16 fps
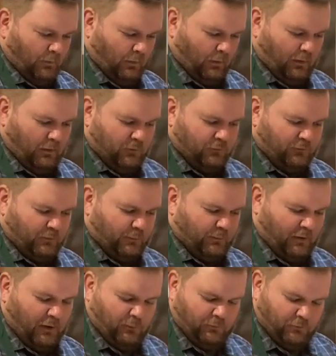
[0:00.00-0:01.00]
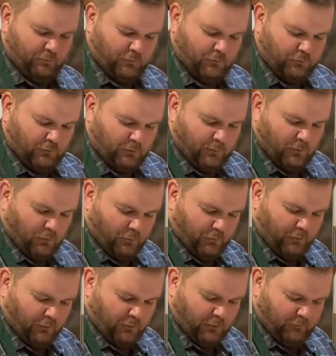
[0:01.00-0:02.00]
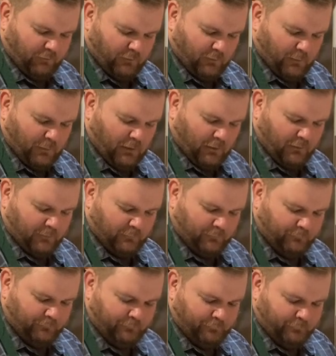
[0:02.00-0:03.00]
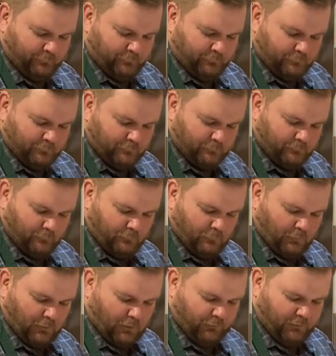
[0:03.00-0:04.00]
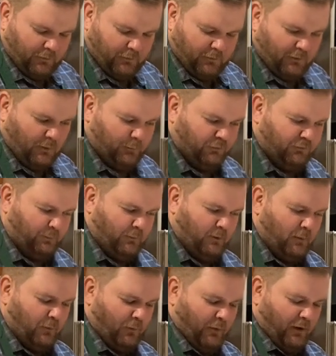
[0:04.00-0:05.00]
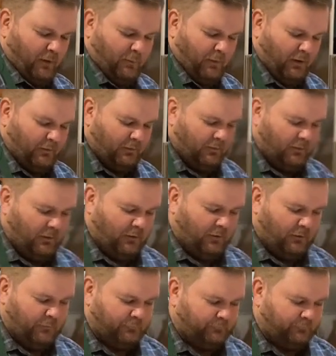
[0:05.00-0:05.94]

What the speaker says: And sometimes if there's a little bit of oil left in the bottom, I'll take a couple, smear them around back in there,